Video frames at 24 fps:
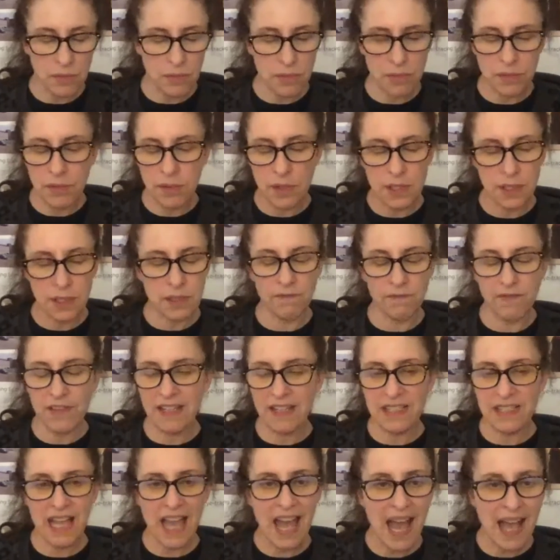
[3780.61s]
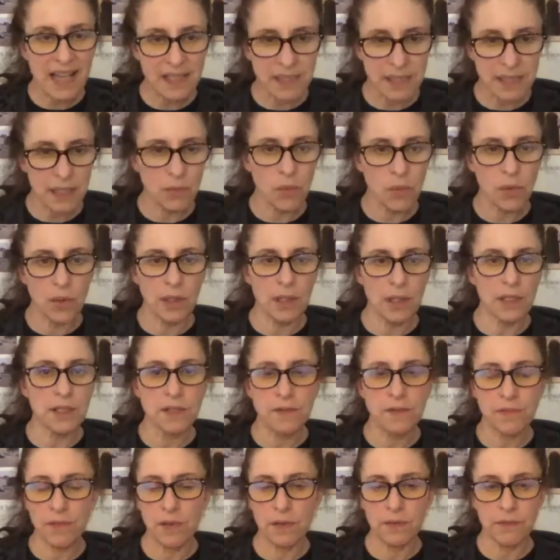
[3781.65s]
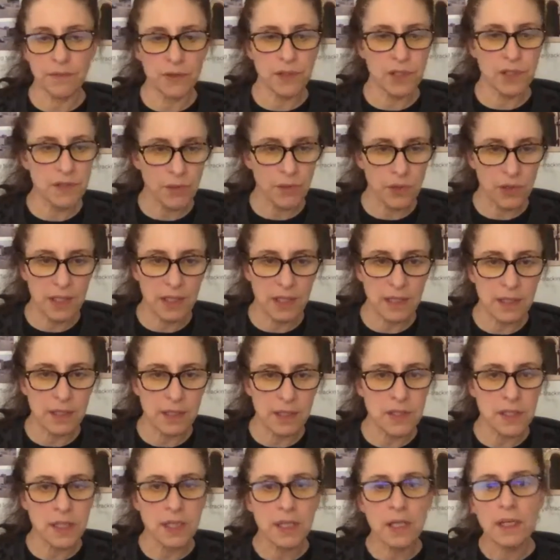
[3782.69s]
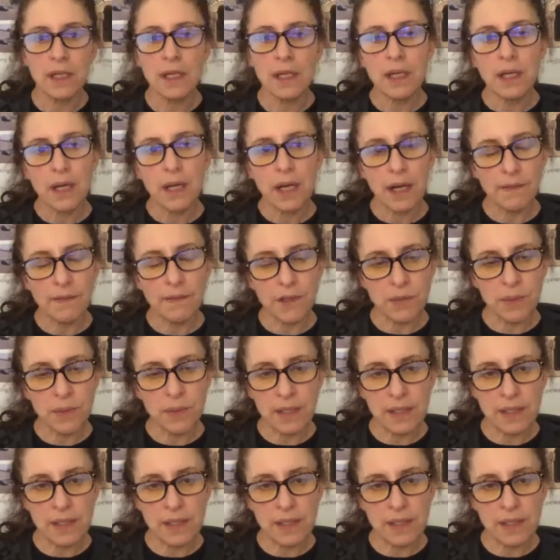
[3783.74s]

these fantastic wars for the first 40 years of the 20th